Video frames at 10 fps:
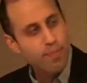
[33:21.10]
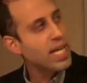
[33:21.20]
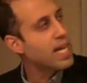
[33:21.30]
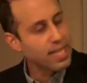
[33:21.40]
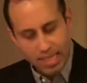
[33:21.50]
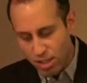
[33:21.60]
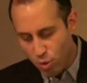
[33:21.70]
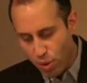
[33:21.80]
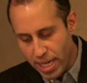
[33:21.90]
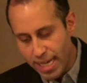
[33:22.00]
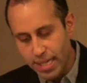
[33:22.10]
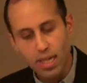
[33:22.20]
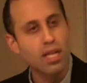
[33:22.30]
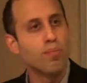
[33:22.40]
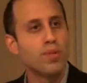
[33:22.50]
By 1928,
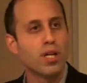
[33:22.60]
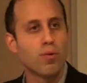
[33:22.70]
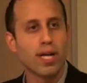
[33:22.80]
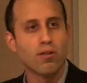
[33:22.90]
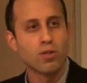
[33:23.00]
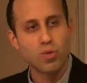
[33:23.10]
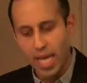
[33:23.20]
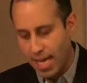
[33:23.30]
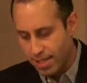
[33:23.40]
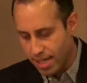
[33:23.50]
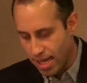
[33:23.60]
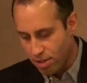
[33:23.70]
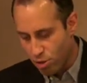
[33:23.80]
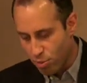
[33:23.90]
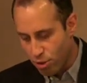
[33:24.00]
Columbia Records was asked to
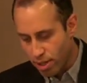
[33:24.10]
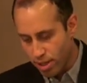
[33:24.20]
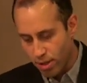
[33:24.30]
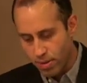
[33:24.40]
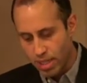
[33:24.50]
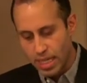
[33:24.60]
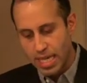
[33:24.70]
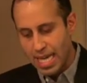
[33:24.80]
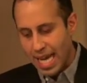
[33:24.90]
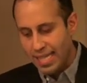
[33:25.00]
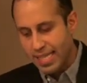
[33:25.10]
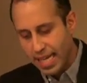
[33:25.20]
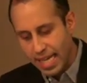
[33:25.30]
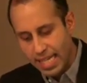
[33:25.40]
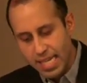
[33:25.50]
enter Morocco. At
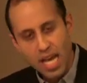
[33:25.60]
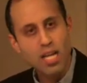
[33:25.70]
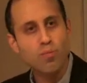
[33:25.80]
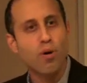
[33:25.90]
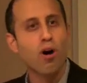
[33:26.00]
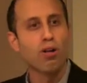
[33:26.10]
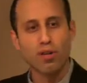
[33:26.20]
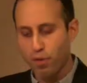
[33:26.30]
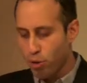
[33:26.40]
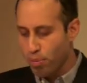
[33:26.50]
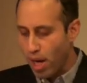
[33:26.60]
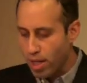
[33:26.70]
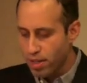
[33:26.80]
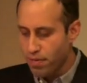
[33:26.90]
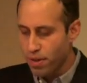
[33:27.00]
decade's end, Parlophone,
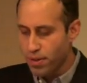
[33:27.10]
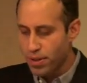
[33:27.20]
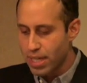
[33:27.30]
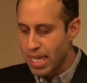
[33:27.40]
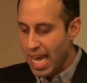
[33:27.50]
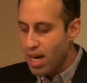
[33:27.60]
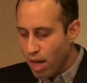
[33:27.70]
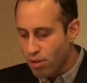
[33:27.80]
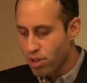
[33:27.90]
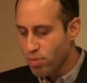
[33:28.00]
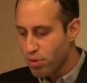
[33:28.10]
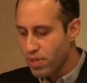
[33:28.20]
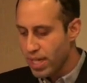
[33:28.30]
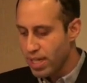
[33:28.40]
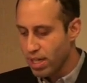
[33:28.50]
Polyphone, and others
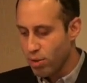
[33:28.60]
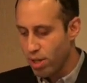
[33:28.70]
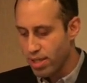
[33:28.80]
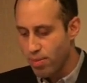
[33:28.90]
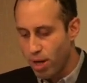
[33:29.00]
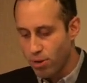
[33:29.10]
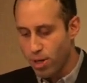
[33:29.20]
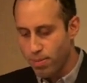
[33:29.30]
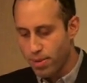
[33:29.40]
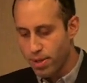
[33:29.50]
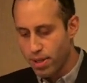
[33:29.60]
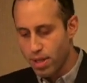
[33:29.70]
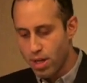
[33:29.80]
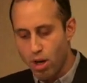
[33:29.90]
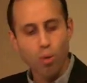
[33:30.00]
moved in across the Maghreb.
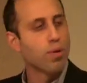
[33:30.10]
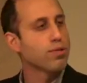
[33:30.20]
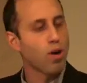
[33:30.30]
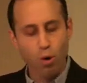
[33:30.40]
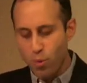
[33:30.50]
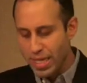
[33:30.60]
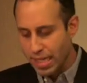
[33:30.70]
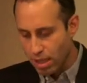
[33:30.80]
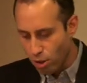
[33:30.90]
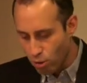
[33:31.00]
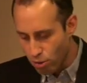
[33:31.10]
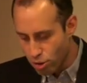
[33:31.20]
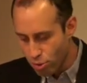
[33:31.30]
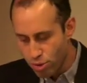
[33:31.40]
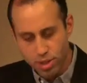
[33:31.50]
Almost always, local
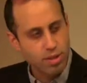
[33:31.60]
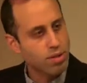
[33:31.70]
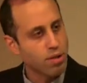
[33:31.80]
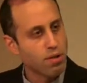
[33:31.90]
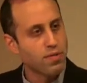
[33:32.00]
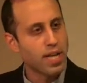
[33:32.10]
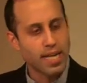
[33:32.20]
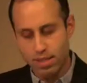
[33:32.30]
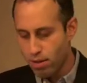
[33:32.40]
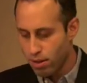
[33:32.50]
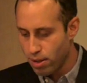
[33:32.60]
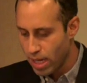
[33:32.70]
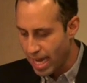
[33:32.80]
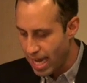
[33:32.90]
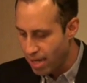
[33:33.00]
Jews served as their
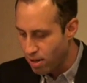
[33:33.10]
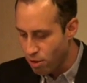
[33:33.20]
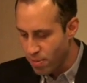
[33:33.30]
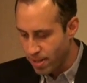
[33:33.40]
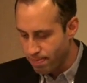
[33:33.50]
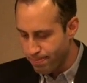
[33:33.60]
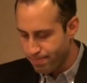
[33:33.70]
A&R men.